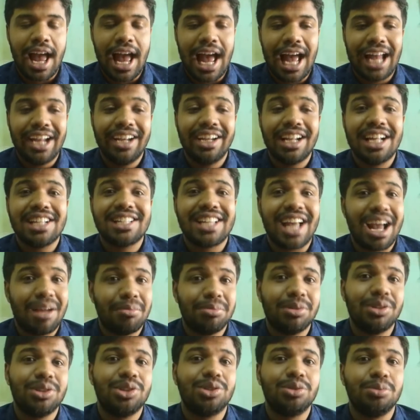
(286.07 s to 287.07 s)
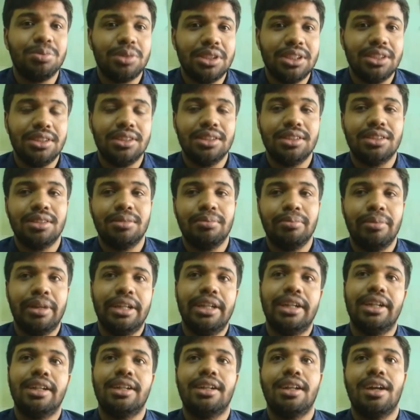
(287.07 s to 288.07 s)
And it has happened to me the
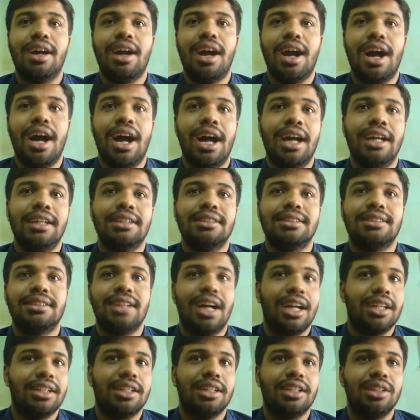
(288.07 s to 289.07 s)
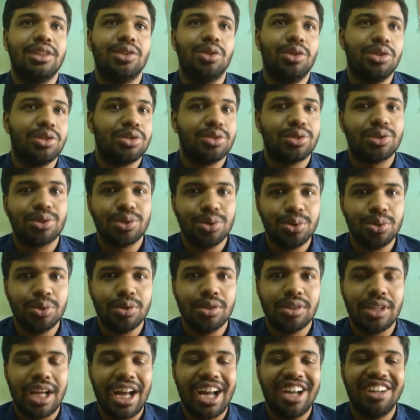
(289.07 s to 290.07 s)
minute I started going to school.
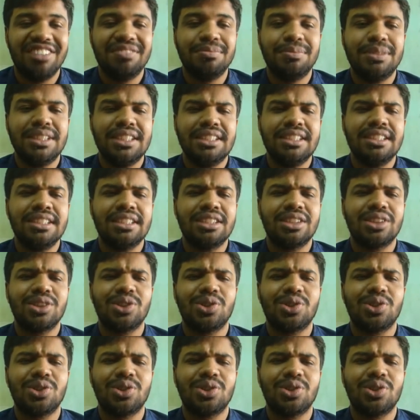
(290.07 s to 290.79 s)
I have been,